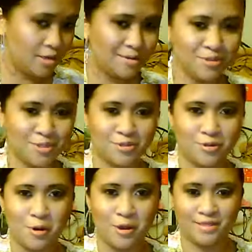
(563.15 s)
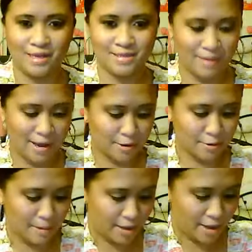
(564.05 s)
I'm just throwing things back on
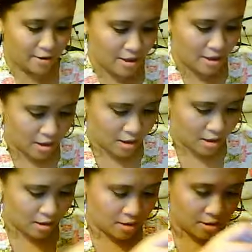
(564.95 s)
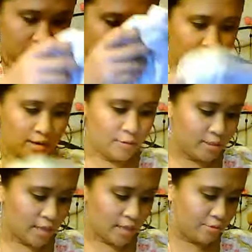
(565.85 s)
my bed. Okay, then I went
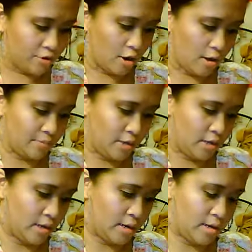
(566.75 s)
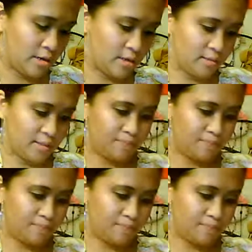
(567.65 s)
to Abercrombie and I got this